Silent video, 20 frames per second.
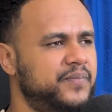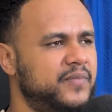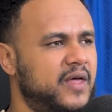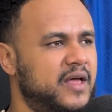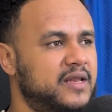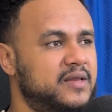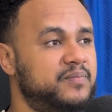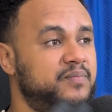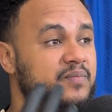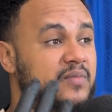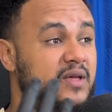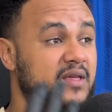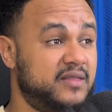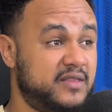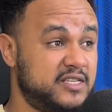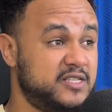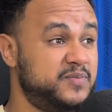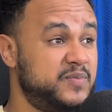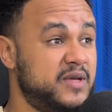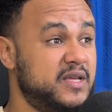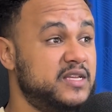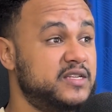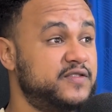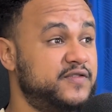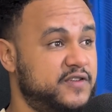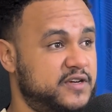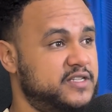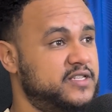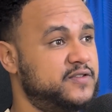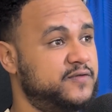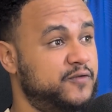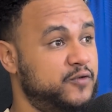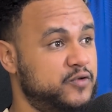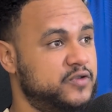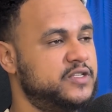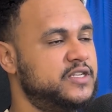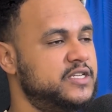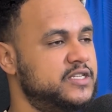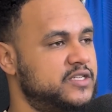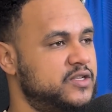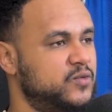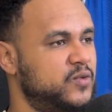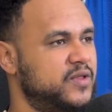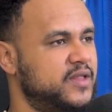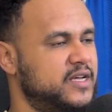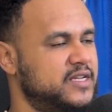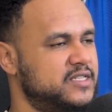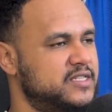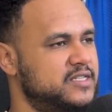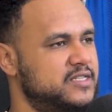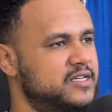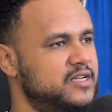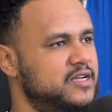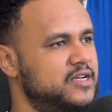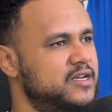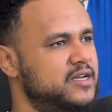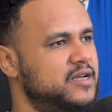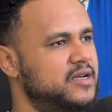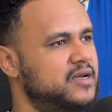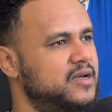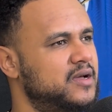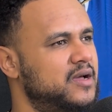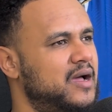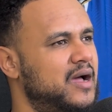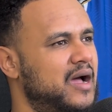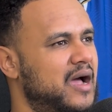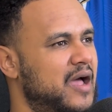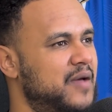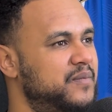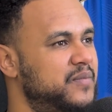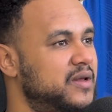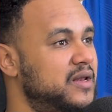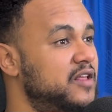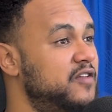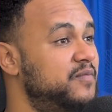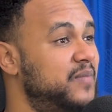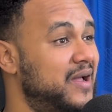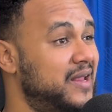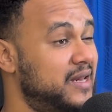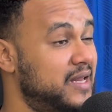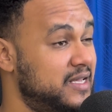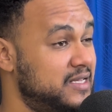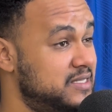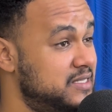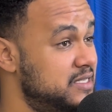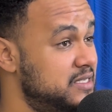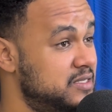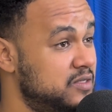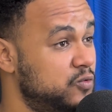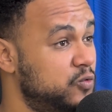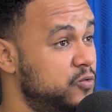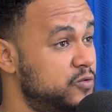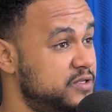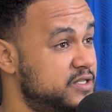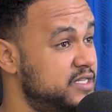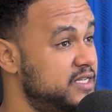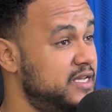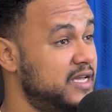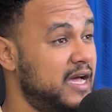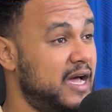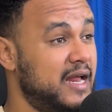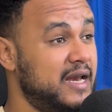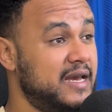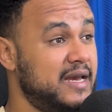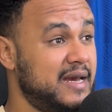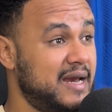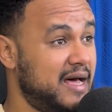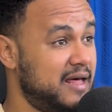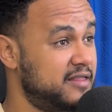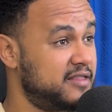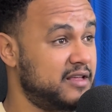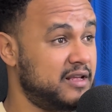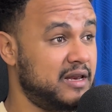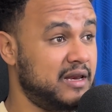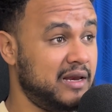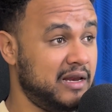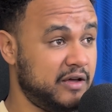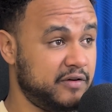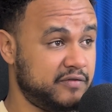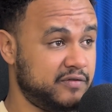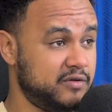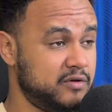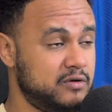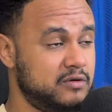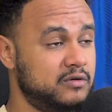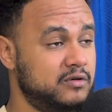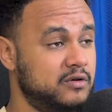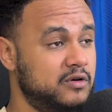And this being his first full season with us, I believe by next season we'll see another level